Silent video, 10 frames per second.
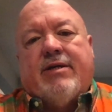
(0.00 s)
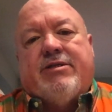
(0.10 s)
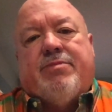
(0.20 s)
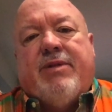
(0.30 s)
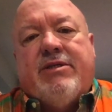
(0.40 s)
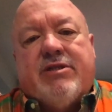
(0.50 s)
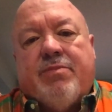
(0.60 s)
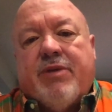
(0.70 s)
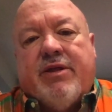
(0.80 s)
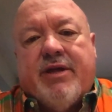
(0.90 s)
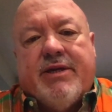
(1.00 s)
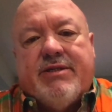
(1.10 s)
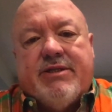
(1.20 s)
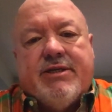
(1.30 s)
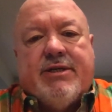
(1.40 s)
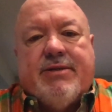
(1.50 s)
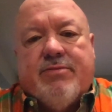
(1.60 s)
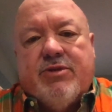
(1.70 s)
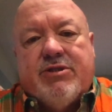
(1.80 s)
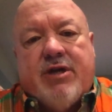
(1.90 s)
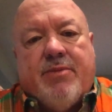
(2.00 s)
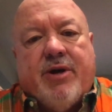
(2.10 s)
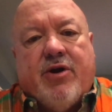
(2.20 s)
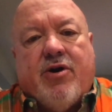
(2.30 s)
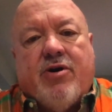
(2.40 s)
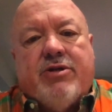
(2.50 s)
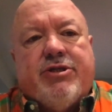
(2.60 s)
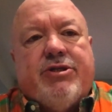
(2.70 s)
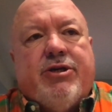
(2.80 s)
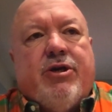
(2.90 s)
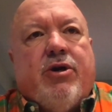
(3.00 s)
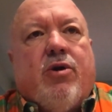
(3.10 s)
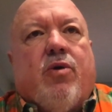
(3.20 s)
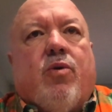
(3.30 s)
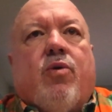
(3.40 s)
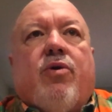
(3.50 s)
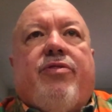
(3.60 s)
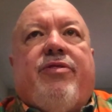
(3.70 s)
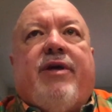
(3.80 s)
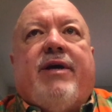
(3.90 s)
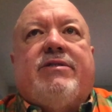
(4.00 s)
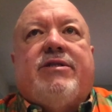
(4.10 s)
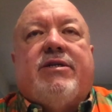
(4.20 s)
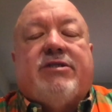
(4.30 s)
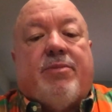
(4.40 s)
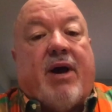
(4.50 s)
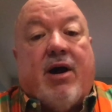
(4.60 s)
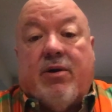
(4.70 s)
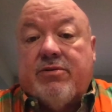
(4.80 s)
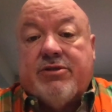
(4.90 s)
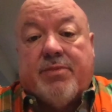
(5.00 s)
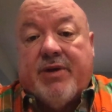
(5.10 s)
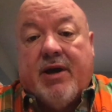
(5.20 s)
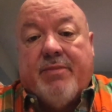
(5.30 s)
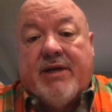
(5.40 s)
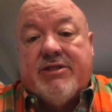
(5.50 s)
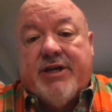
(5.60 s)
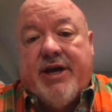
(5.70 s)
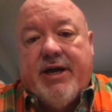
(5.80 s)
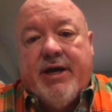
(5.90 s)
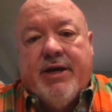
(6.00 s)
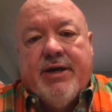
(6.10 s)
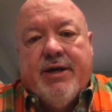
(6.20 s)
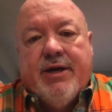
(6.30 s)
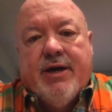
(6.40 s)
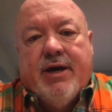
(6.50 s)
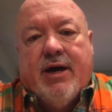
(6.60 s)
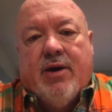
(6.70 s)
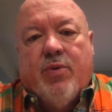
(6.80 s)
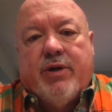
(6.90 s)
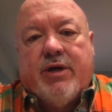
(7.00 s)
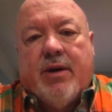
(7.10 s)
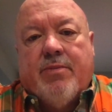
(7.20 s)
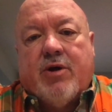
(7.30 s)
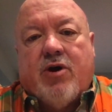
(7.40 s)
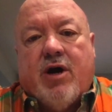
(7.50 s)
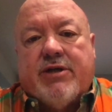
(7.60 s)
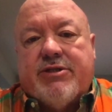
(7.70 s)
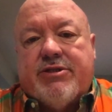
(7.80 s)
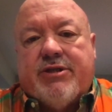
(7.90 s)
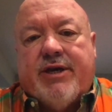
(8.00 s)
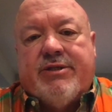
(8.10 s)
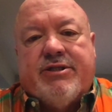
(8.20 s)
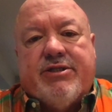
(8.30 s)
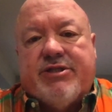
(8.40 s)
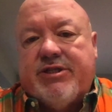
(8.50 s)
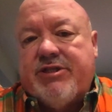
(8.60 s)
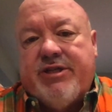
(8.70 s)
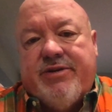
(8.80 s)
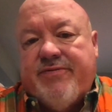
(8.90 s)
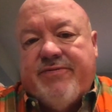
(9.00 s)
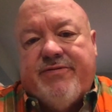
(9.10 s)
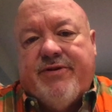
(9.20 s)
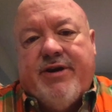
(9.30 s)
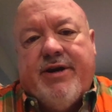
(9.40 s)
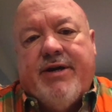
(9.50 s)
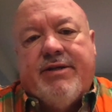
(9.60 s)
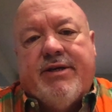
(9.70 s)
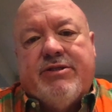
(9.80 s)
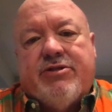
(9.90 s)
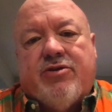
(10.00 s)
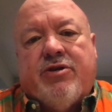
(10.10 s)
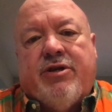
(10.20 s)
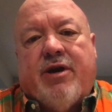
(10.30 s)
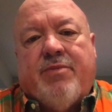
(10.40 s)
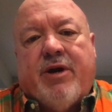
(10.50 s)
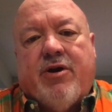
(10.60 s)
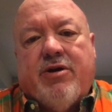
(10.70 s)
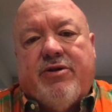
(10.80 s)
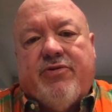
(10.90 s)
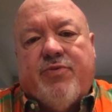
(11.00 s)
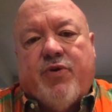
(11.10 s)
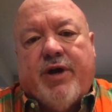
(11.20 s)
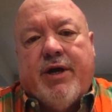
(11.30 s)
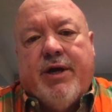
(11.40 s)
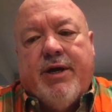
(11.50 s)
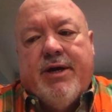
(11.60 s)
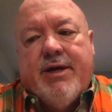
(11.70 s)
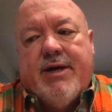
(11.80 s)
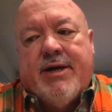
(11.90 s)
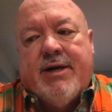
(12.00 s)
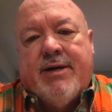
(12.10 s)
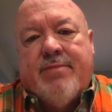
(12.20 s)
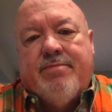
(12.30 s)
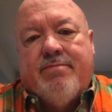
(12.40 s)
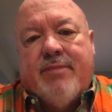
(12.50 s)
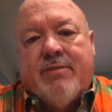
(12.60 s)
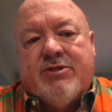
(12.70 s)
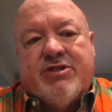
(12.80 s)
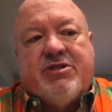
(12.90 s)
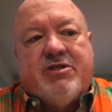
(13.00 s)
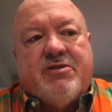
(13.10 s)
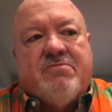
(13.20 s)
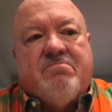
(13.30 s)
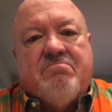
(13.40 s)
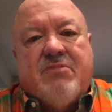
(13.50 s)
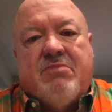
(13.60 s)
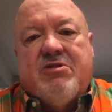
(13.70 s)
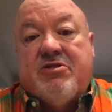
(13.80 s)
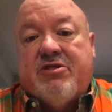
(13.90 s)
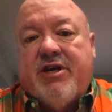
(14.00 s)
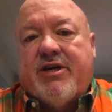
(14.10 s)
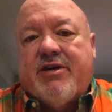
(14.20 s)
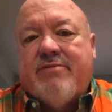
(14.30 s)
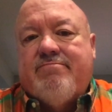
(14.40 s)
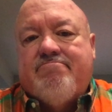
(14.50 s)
to mean something that was not my heart, or that somehow something I might say would come across as insensitive, and that's certainly not my heart this morning. I'm just sick.